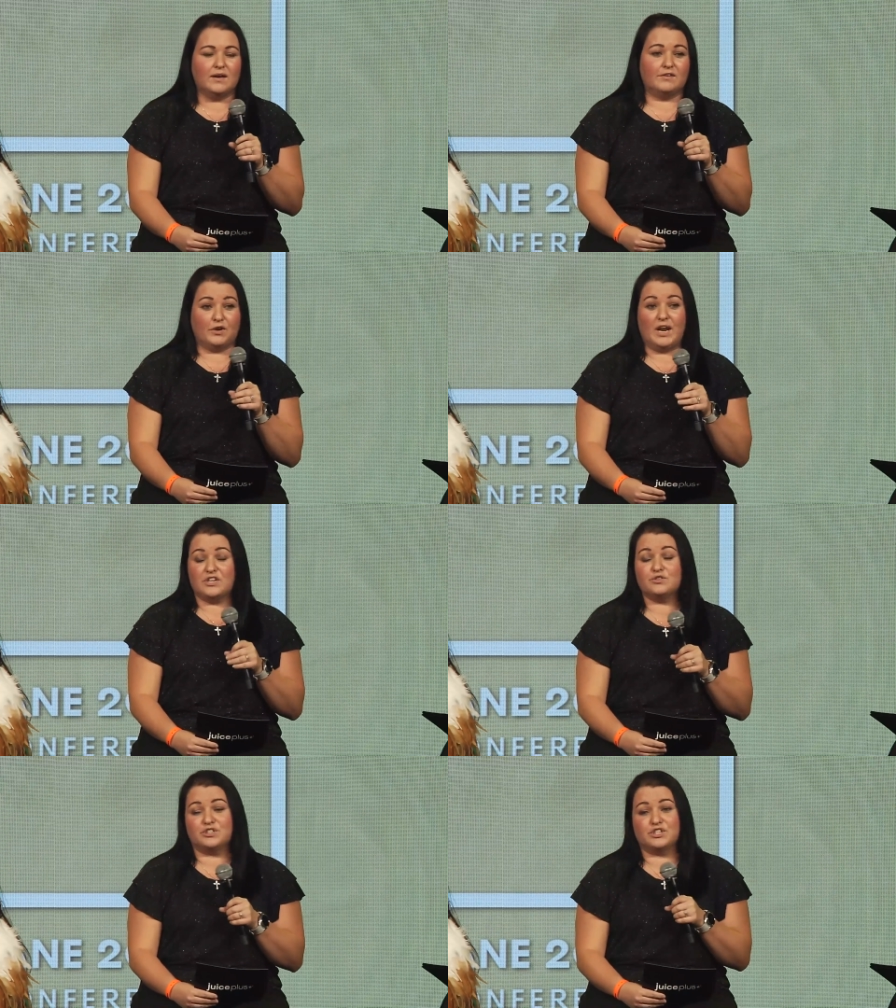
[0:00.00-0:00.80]

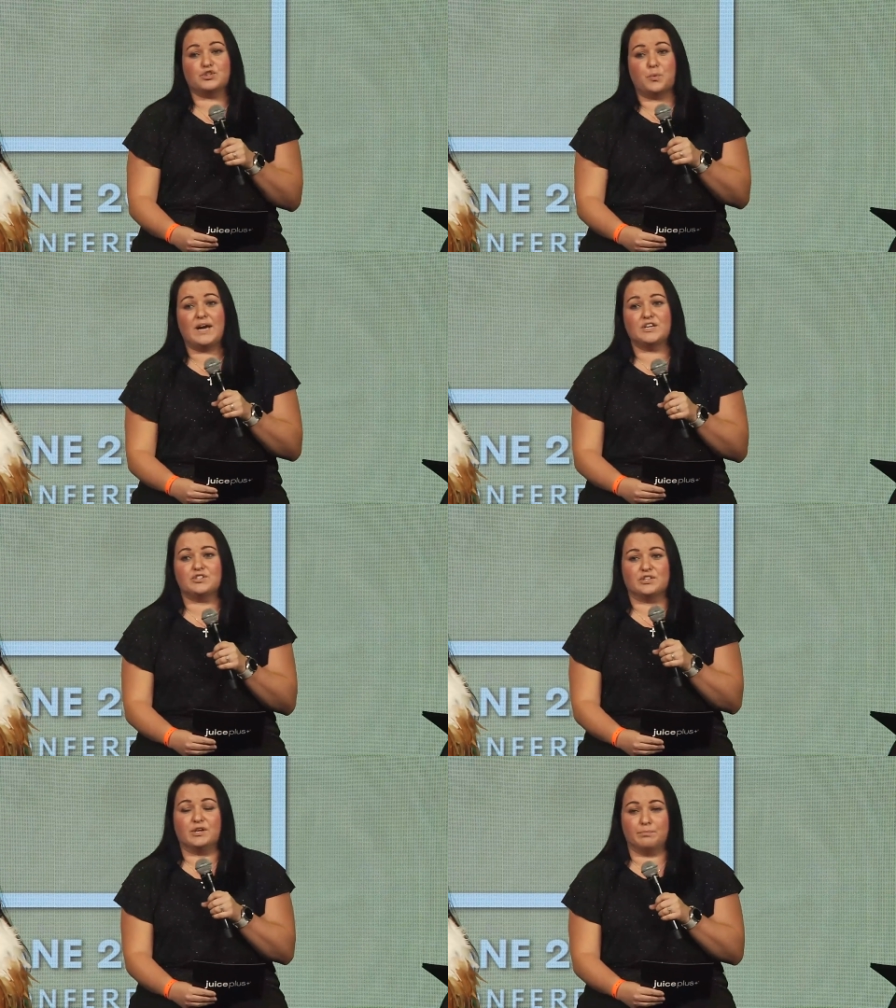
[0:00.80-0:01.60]
financial
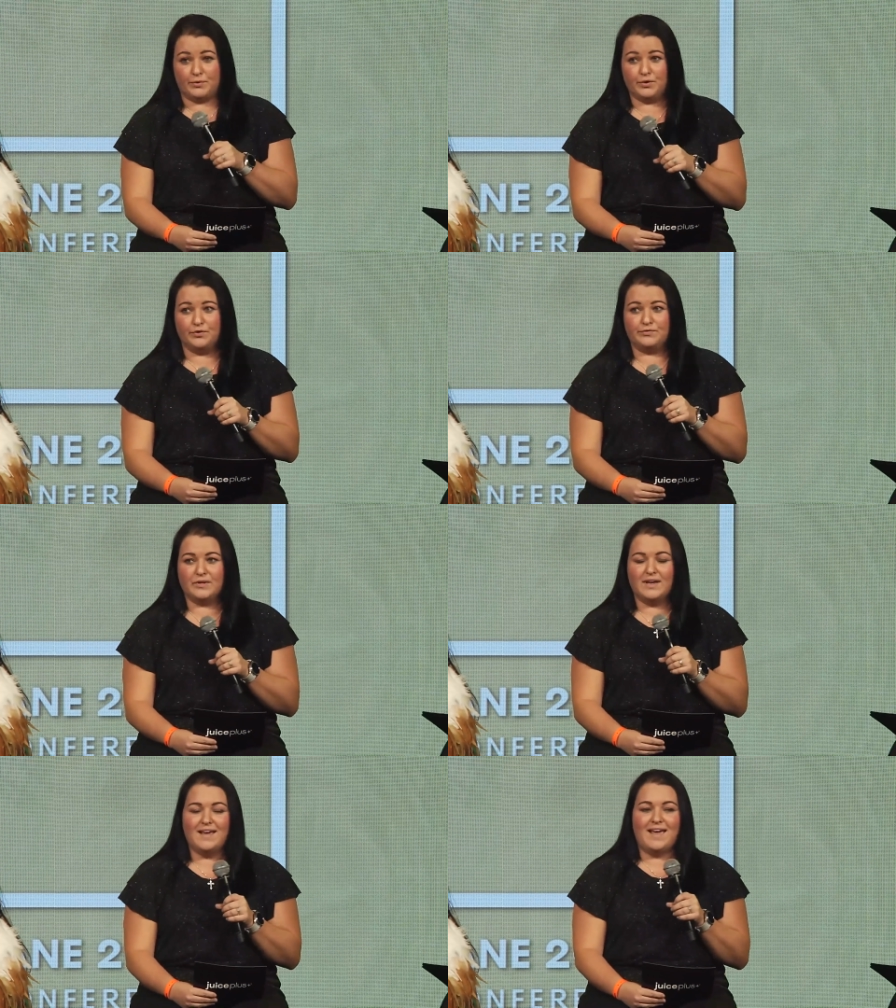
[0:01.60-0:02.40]
situation improved,
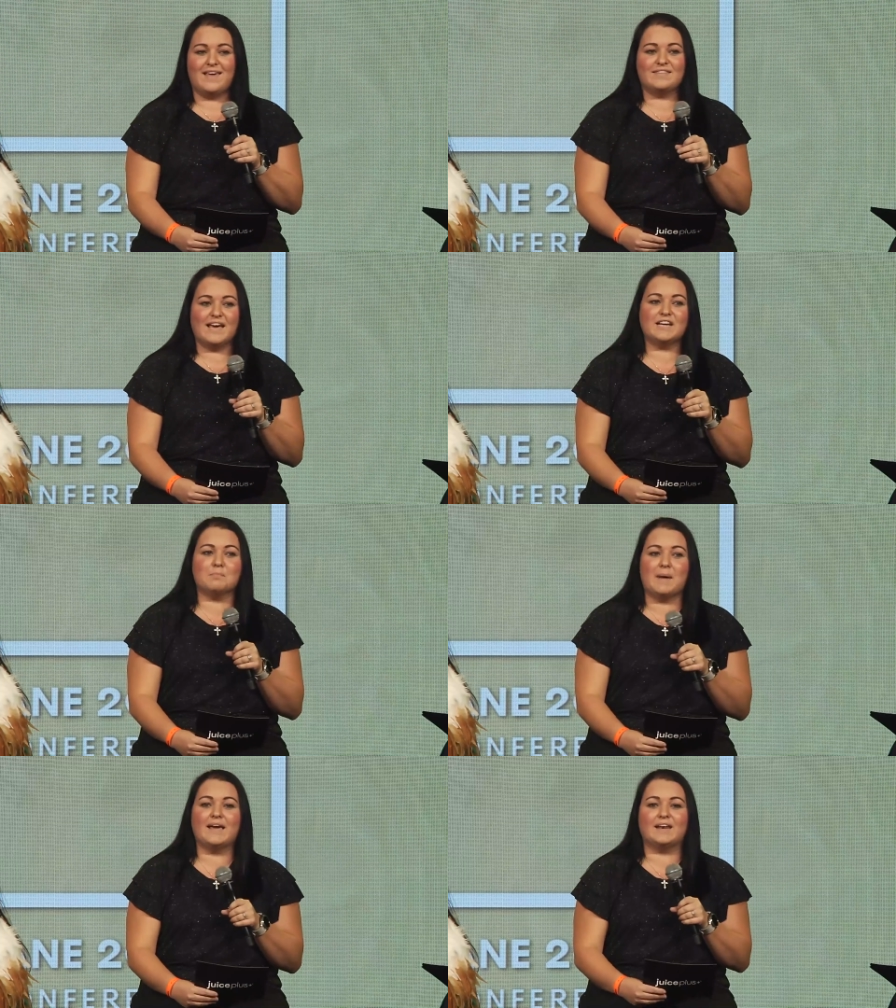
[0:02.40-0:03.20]
and that
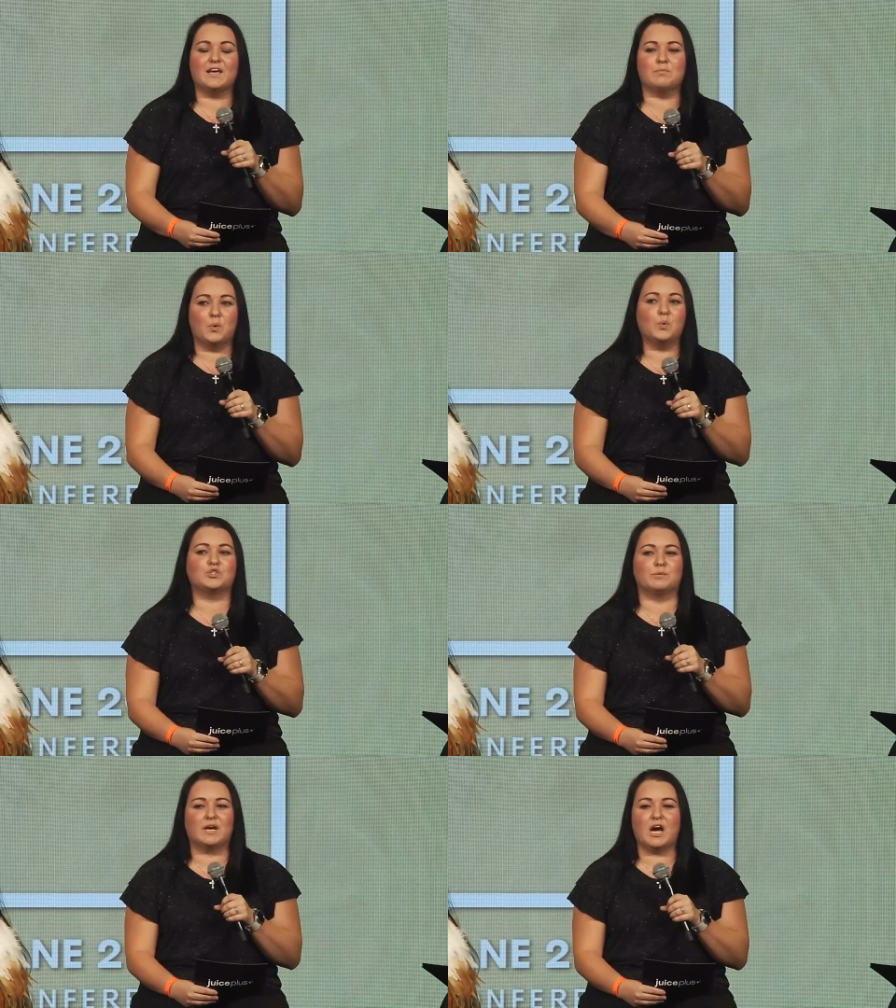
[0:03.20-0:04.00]
made him
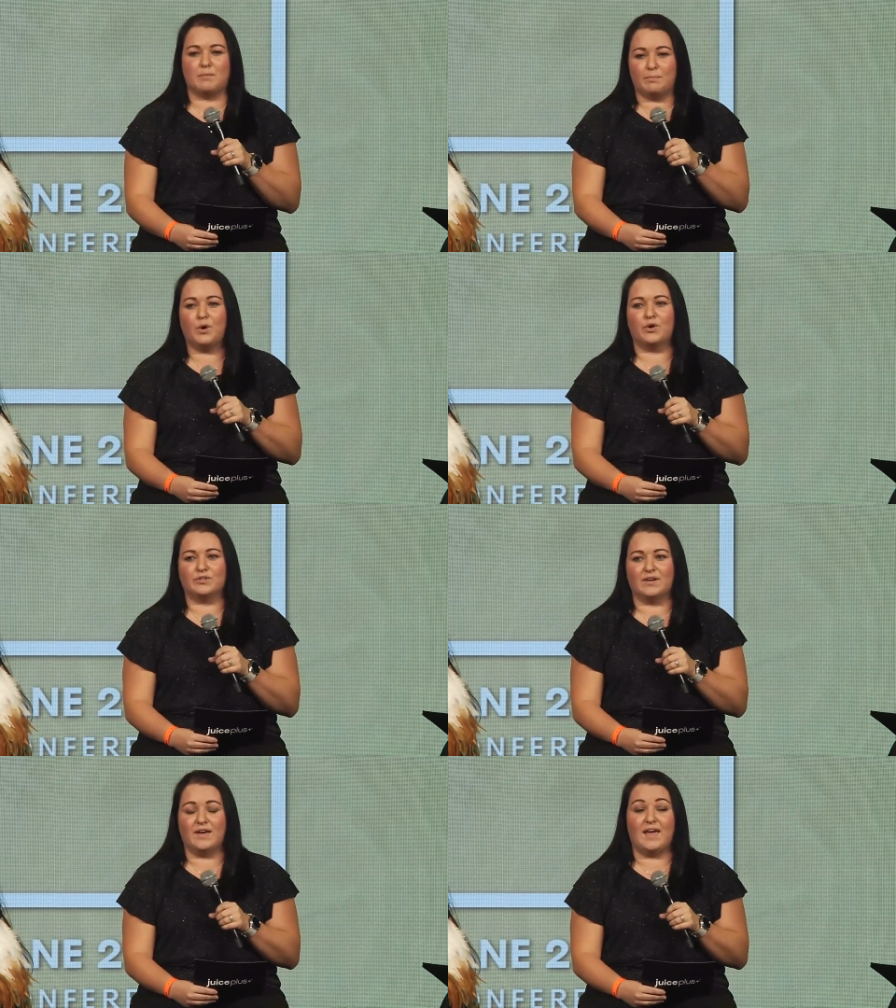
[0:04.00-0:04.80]
also become a
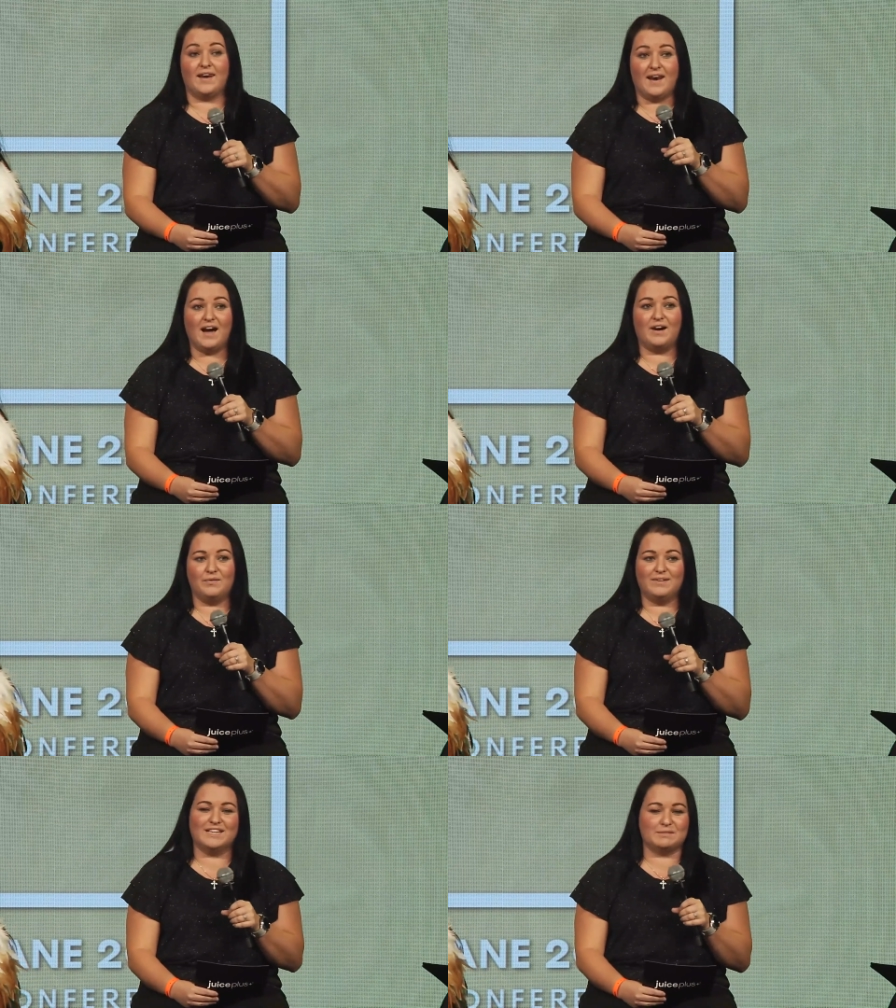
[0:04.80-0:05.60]
partner, and now
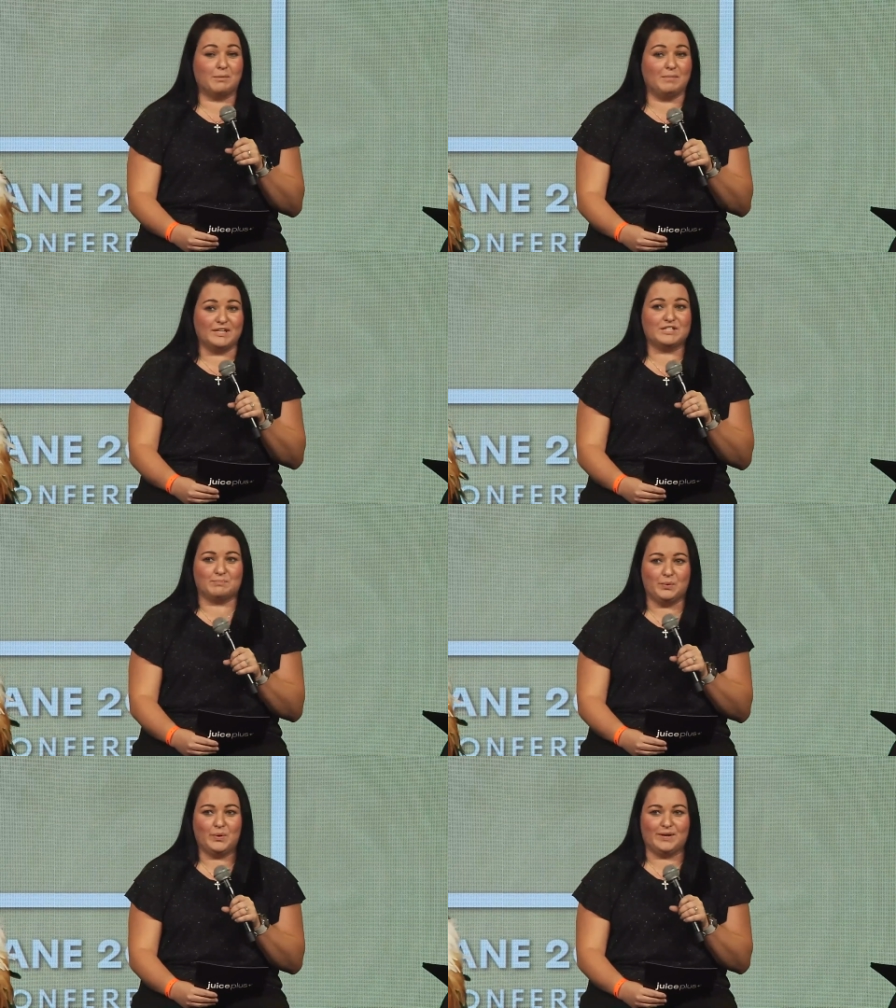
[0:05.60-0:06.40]
he's my biggest
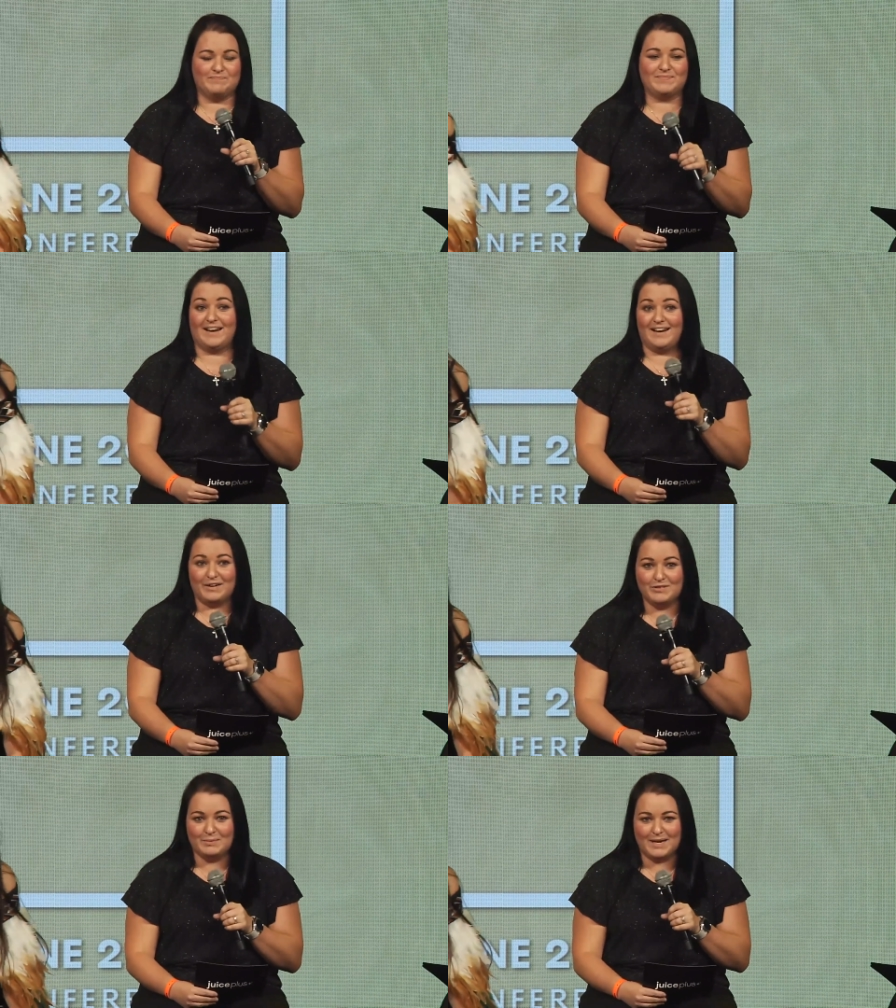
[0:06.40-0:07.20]
supporter.
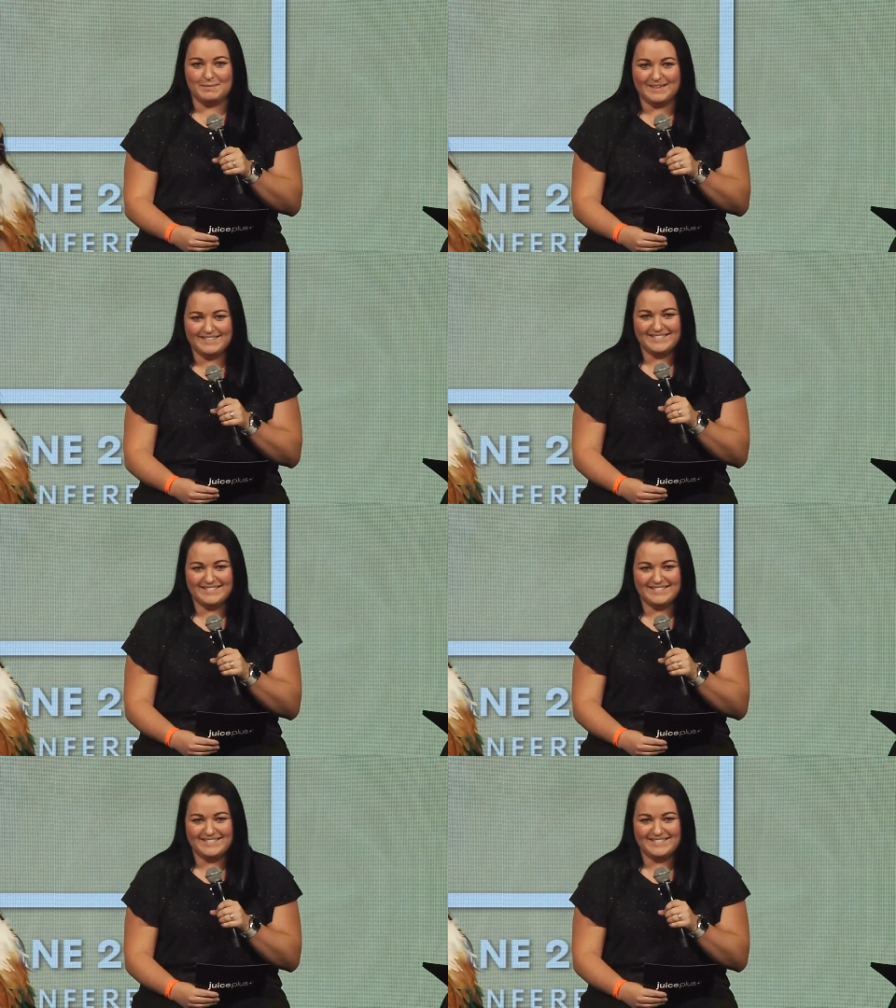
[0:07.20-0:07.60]
Love you, baby.